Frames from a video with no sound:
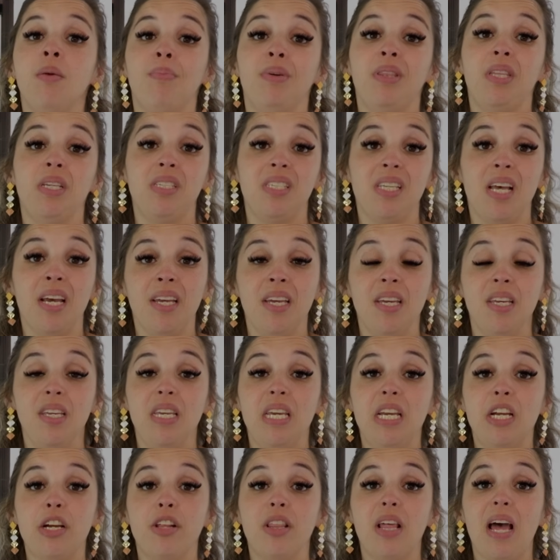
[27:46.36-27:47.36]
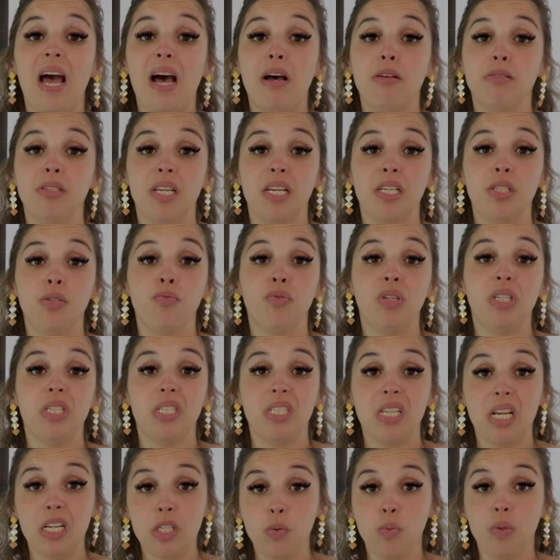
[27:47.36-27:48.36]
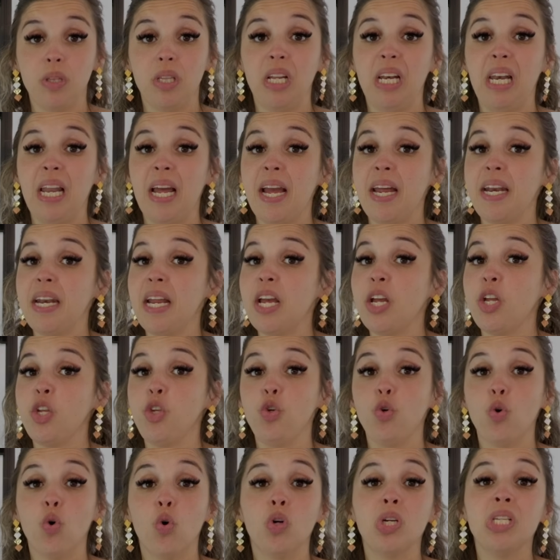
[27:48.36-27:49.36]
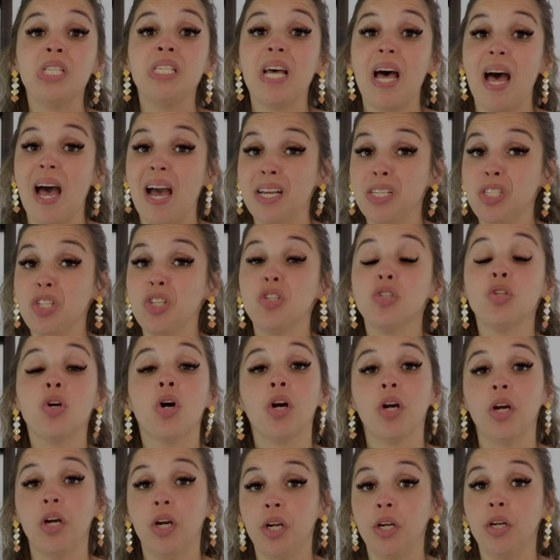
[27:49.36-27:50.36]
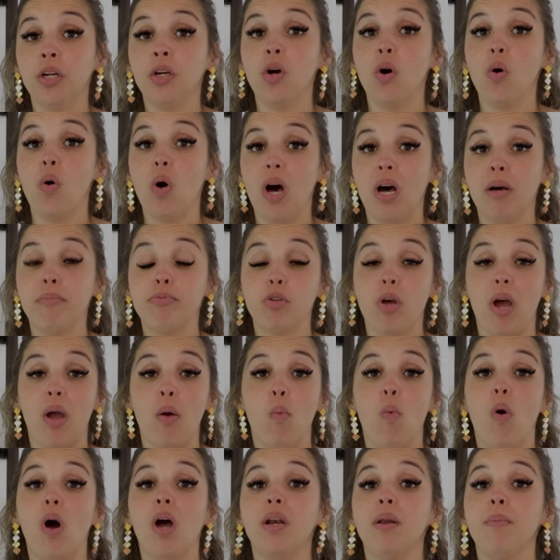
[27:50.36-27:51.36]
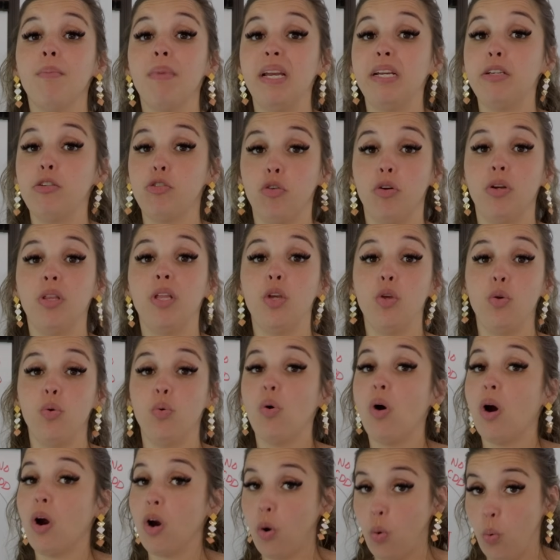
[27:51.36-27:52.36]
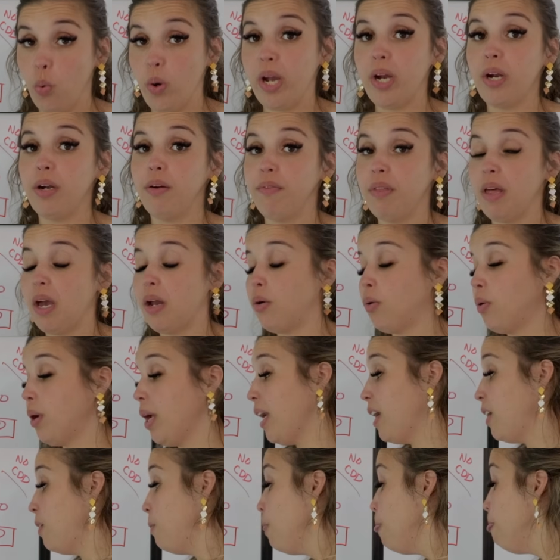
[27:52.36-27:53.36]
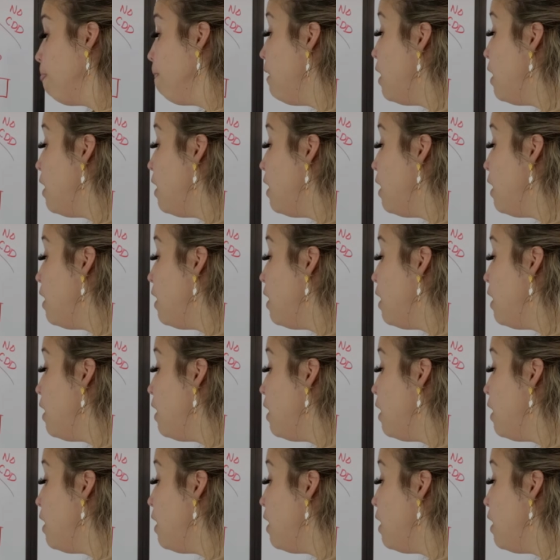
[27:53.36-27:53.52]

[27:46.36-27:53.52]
But the second year, the house gets reassessed with the land and your taxes are gonna go up. So I wanna make sure that you are aware of that, okay?